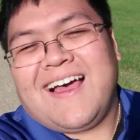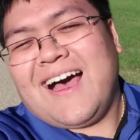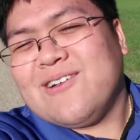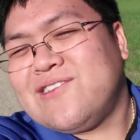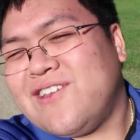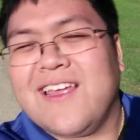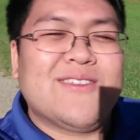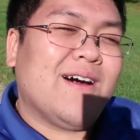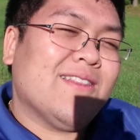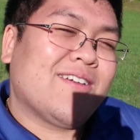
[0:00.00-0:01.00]
How chink
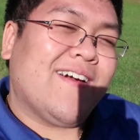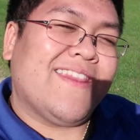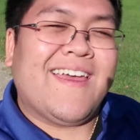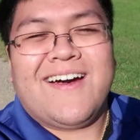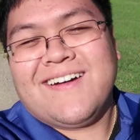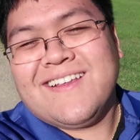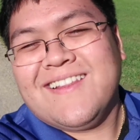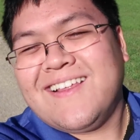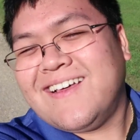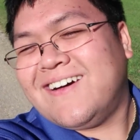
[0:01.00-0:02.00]
do I look right now?
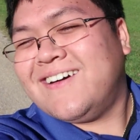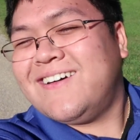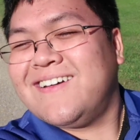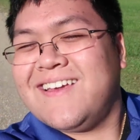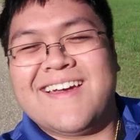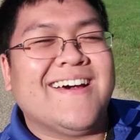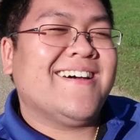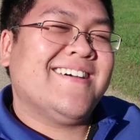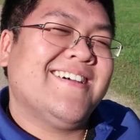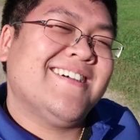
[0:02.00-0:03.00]
Okay. Oh yeah,
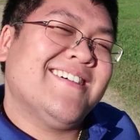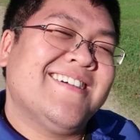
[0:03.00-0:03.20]
uh-huh.